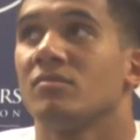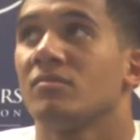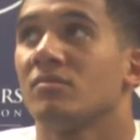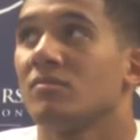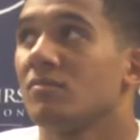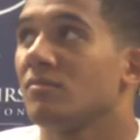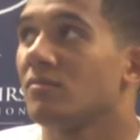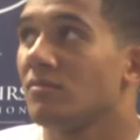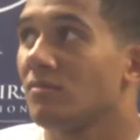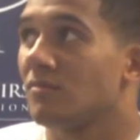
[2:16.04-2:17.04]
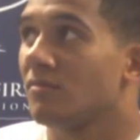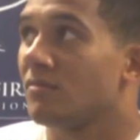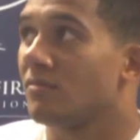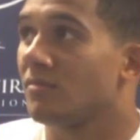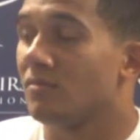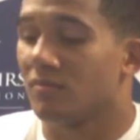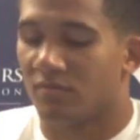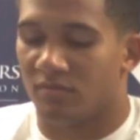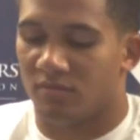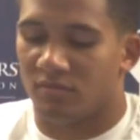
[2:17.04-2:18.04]

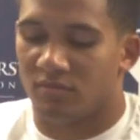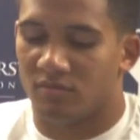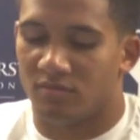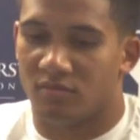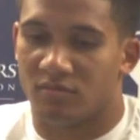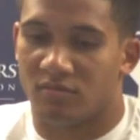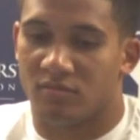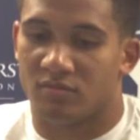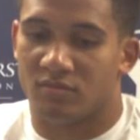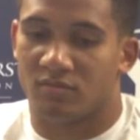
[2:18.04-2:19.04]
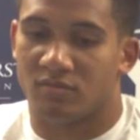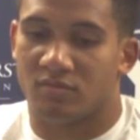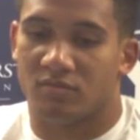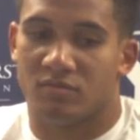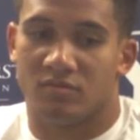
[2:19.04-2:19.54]
[no speech]